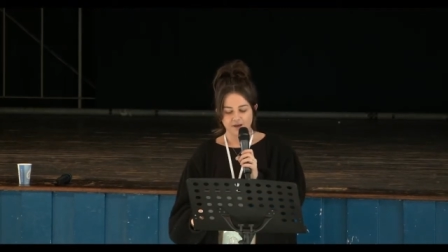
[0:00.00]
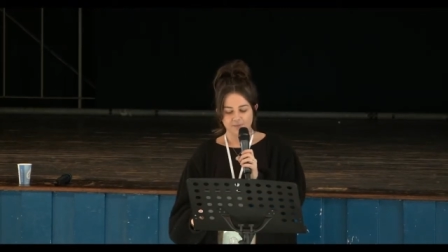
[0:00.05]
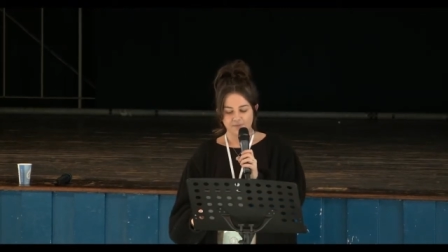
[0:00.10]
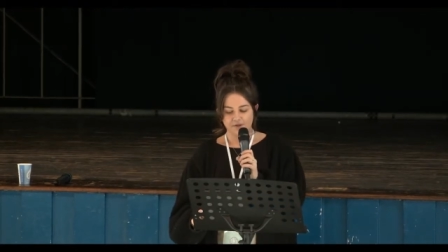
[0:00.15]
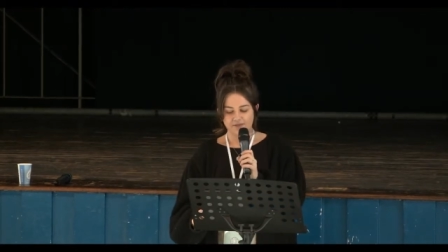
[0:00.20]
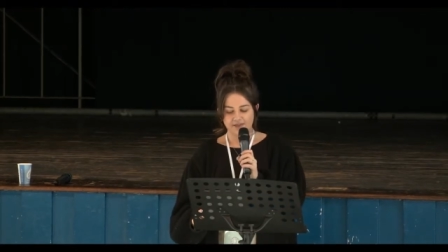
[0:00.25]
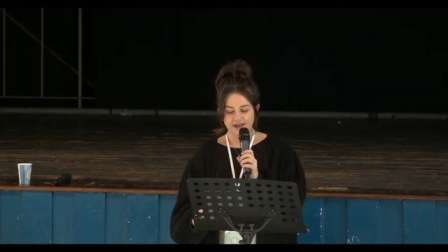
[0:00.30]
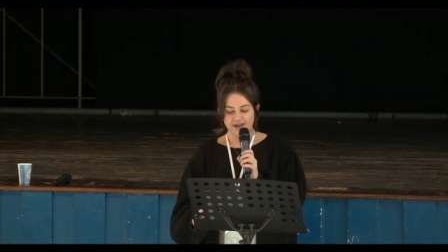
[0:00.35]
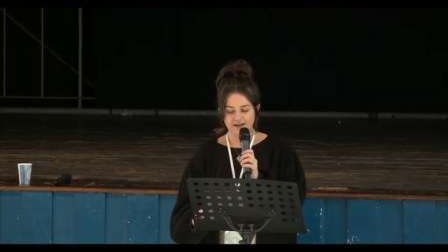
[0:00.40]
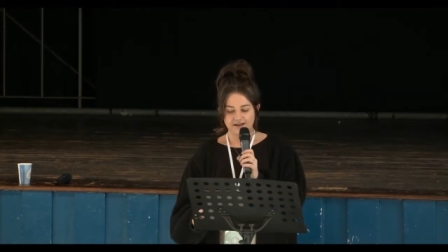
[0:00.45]

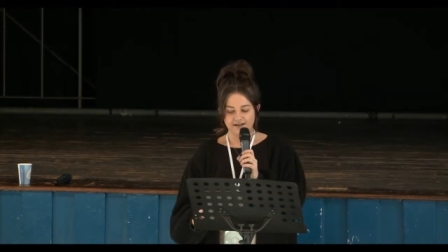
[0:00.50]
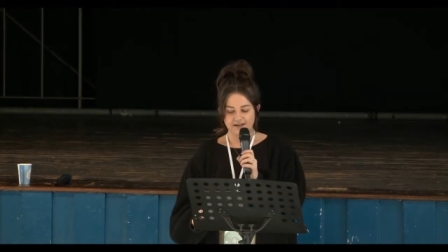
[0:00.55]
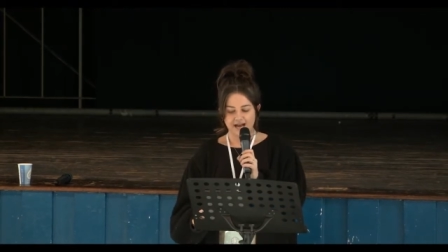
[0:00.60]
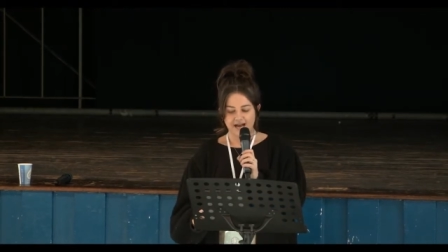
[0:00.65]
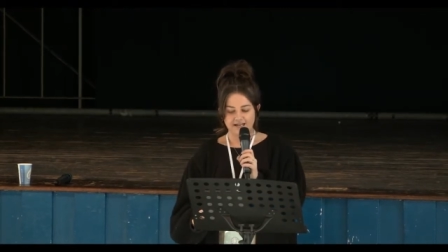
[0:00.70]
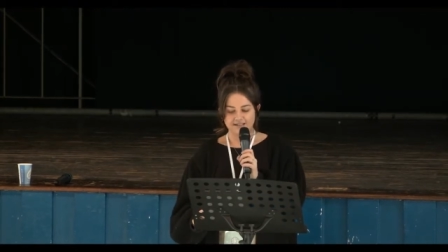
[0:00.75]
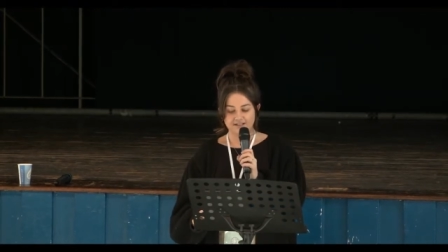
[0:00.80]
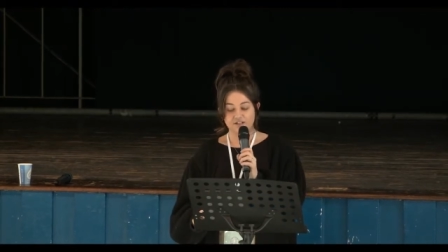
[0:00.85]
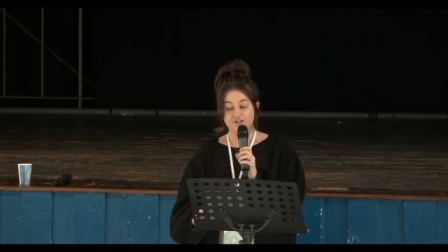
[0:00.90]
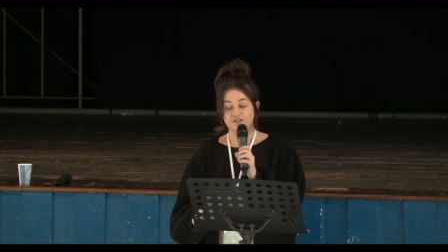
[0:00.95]
But then,
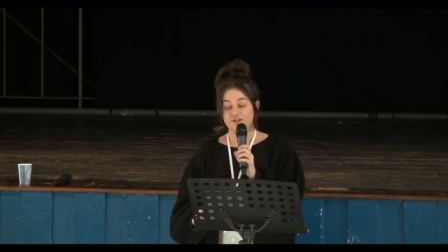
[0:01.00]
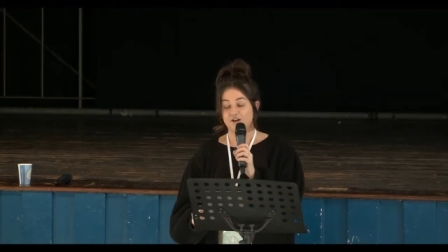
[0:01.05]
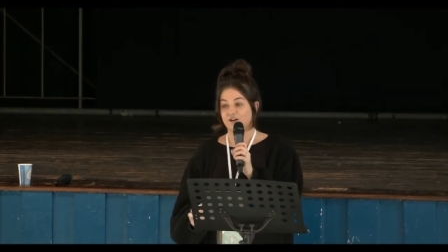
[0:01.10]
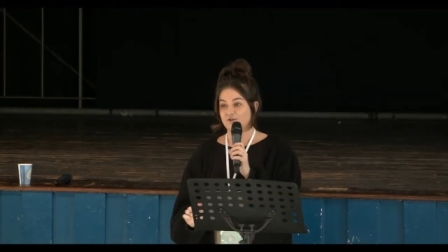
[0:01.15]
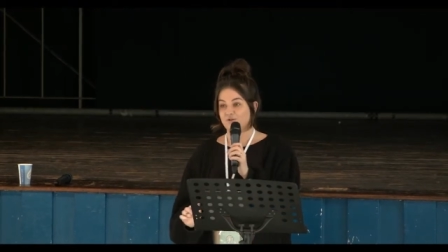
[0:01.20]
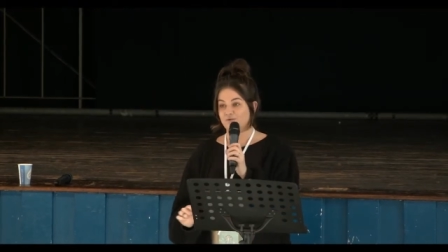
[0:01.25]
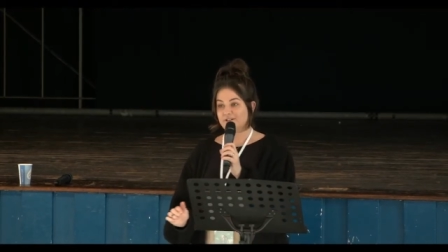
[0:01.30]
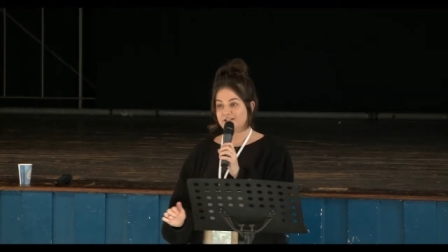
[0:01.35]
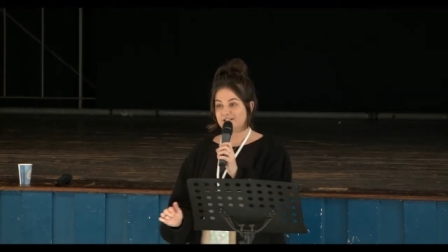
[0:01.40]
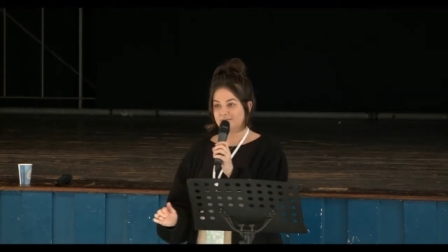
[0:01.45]
as I started
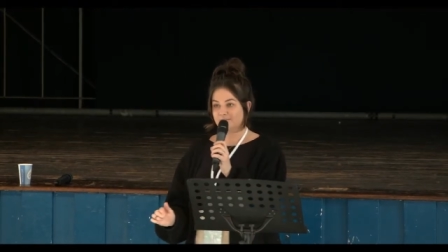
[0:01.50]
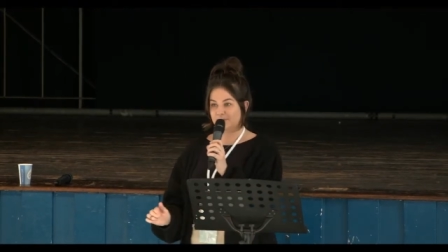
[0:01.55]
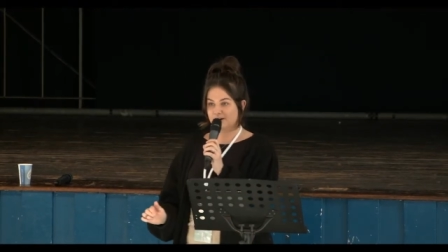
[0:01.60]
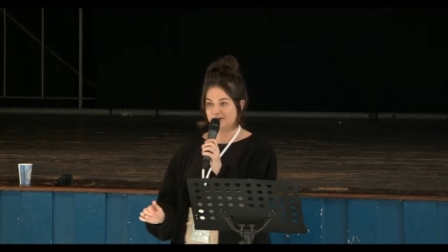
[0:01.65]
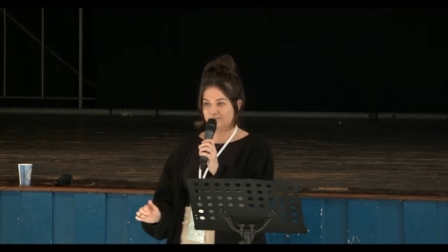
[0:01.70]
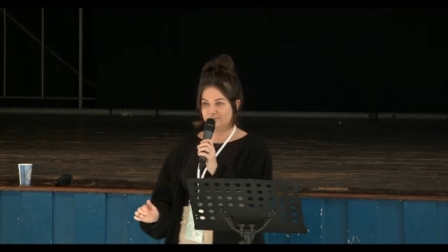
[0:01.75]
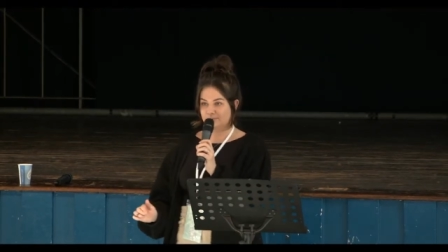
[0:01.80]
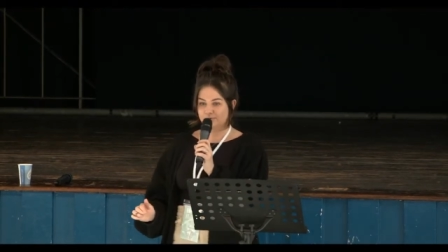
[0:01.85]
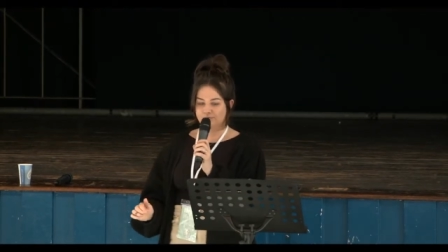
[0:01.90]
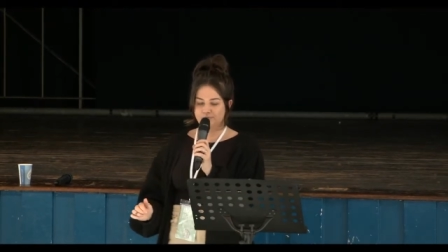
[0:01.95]
to read the
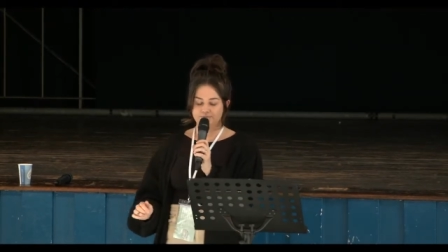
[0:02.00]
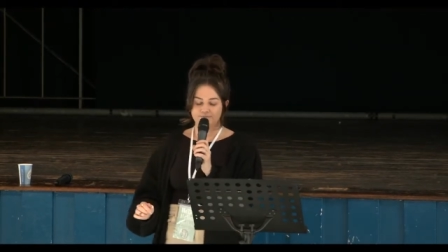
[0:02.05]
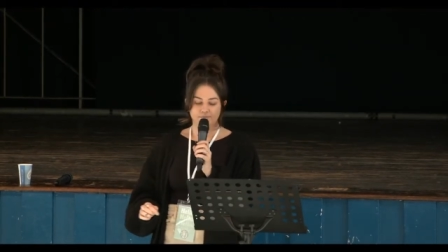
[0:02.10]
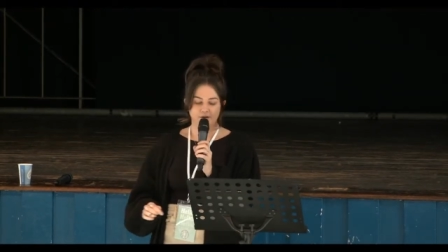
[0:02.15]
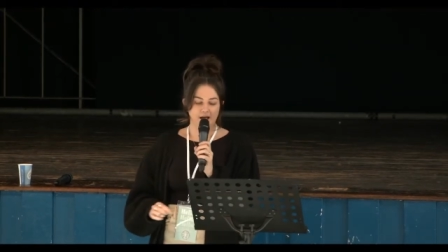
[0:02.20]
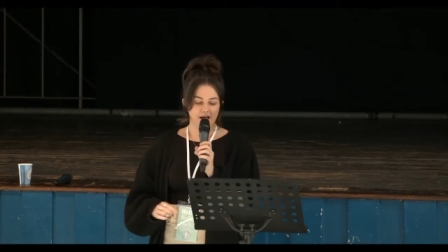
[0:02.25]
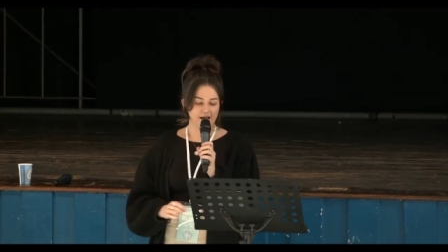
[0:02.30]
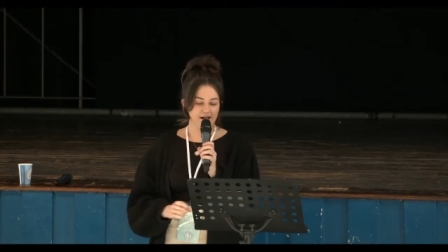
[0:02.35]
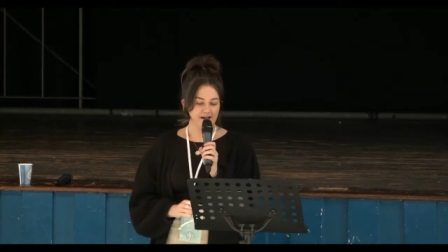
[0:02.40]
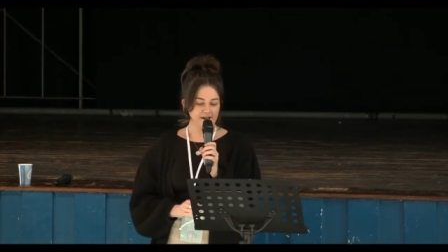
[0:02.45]
Bible,
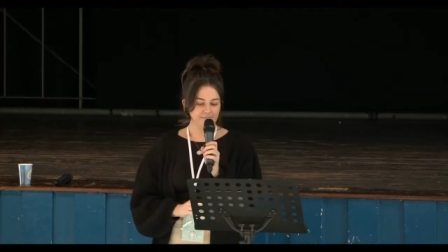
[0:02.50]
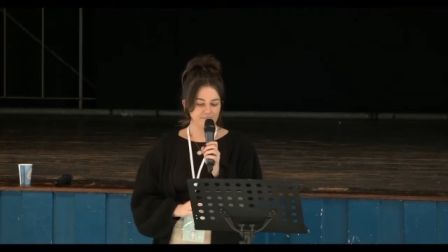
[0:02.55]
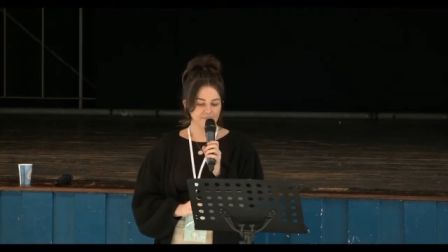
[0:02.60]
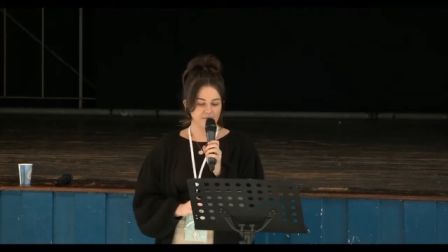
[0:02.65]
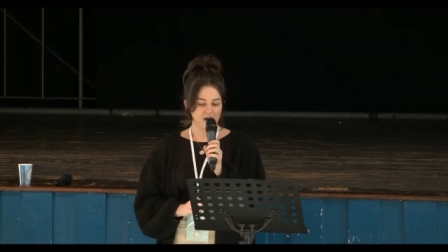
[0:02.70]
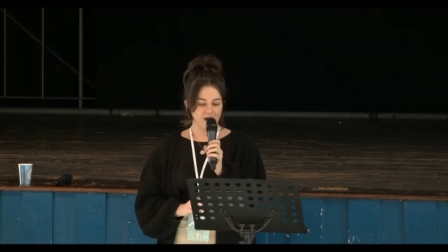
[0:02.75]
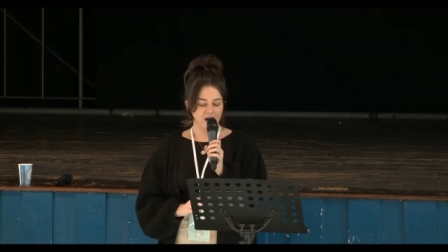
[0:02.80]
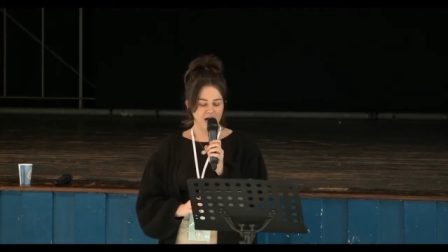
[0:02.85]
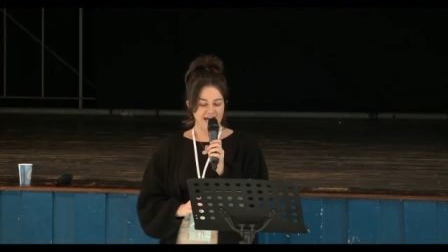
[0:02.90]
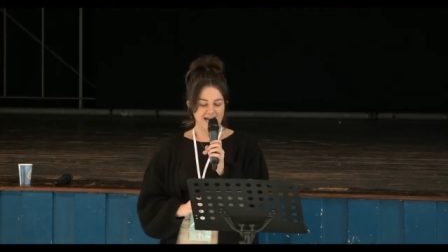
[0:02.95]

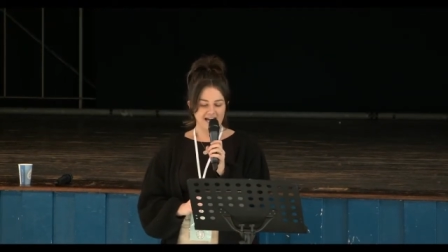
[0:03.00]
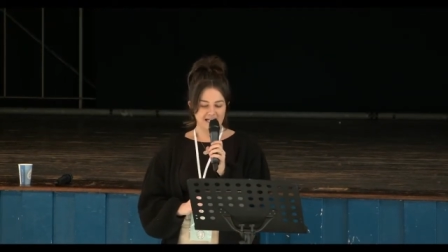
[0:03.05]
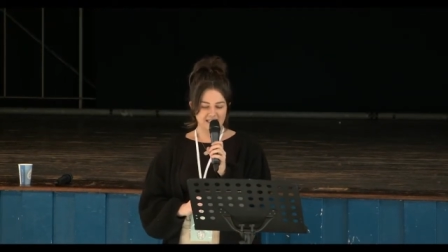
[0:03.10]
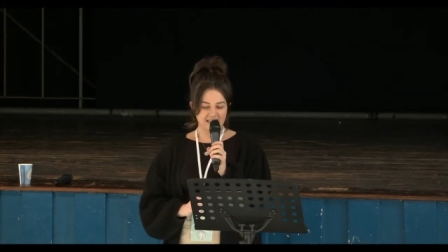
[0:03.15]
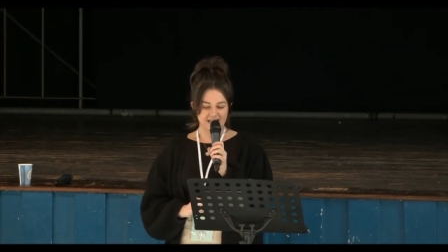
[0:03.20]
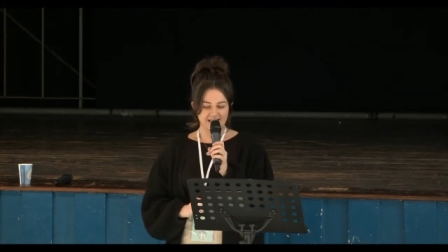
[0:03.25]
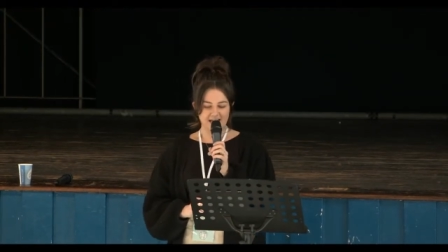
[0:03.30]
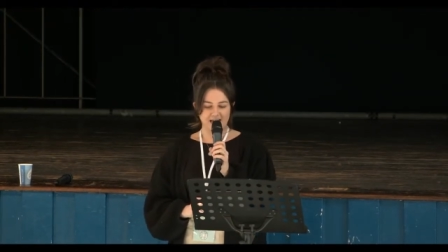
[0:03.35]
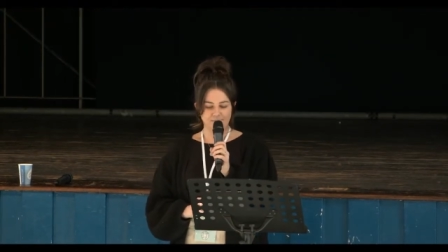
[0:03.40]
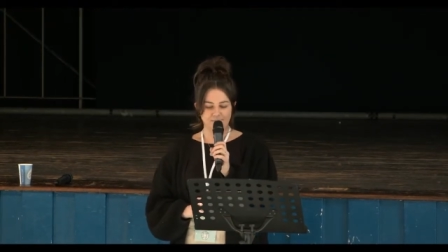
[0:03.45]
um, I actually came